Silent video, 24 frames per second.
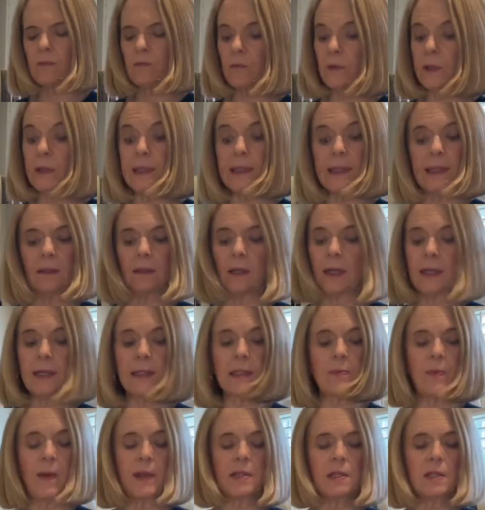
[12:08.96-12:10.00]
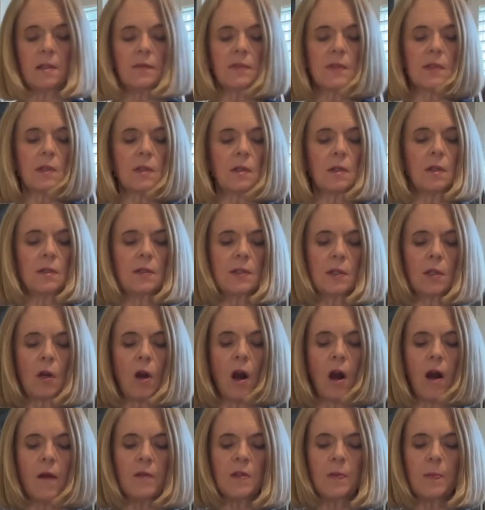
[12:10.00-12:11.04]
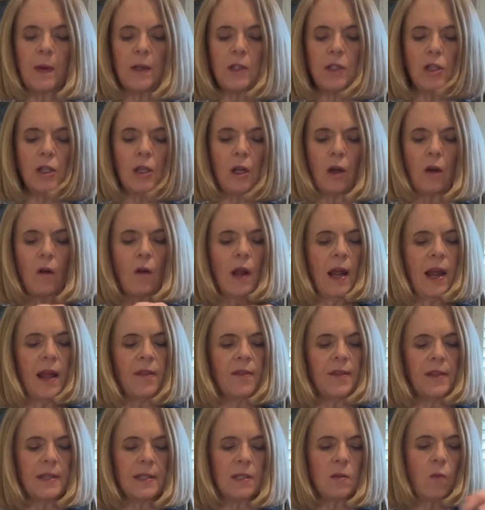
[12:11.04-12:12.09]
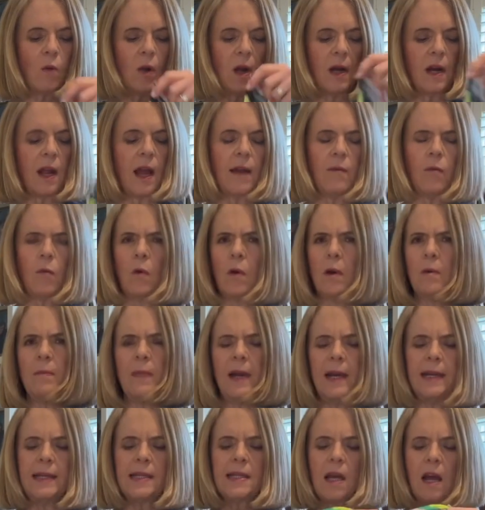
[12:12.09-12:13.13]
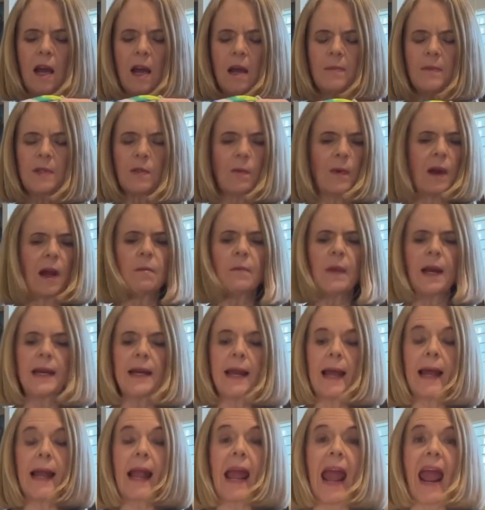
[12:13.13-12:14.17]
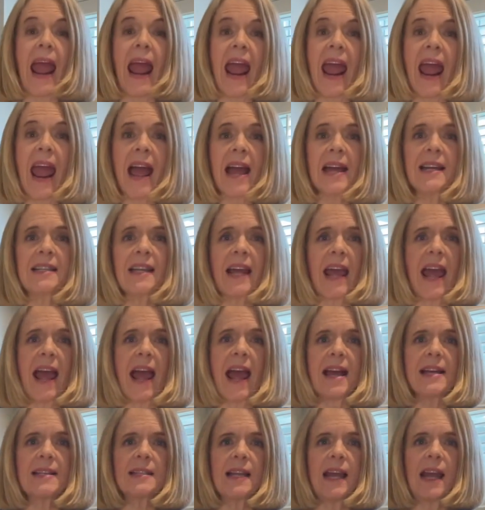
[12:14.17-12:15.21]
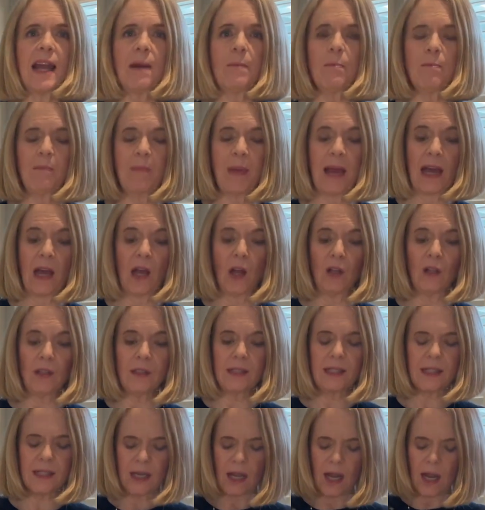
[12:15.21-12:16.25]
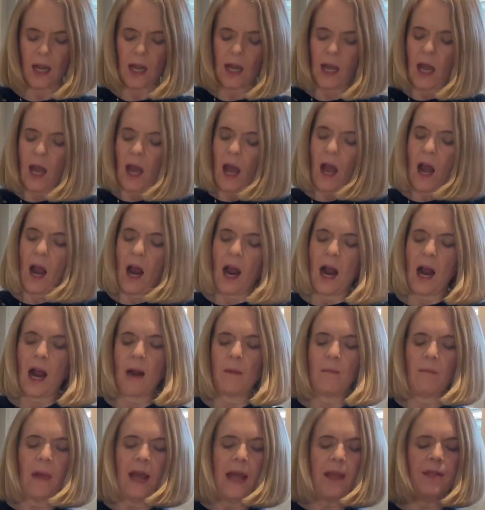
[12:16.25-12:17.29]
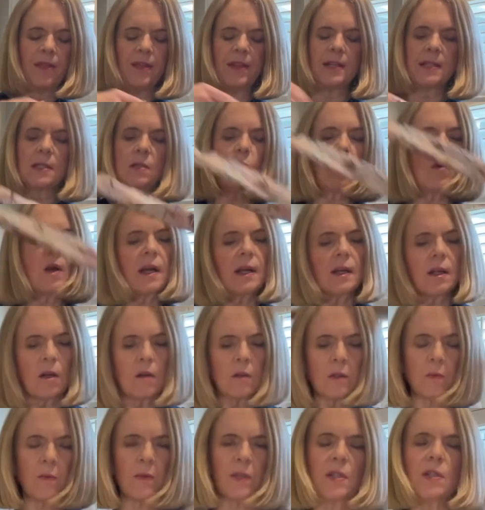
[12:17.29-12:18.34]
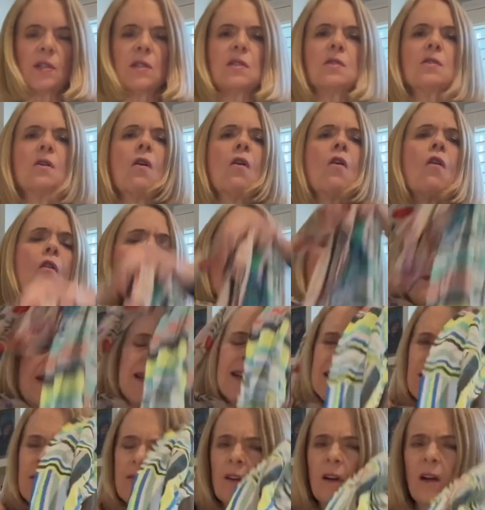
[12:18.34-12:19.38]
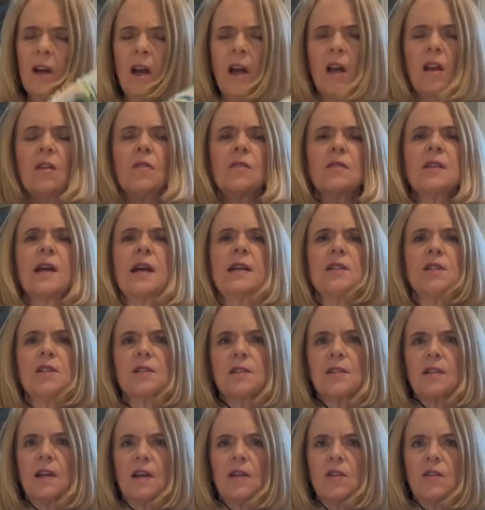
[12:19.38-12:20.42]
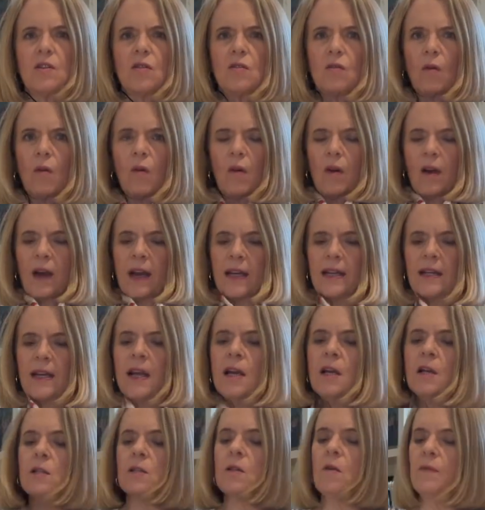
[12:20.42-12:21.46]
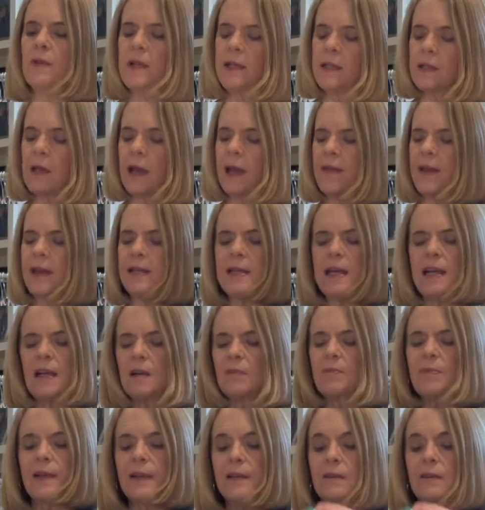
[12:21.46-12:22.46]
really inexpensive scarves, but you know, this one I've worn many times around my neck and as a belt. This one goes with so many different colors. I just adore it. So these, and they take up like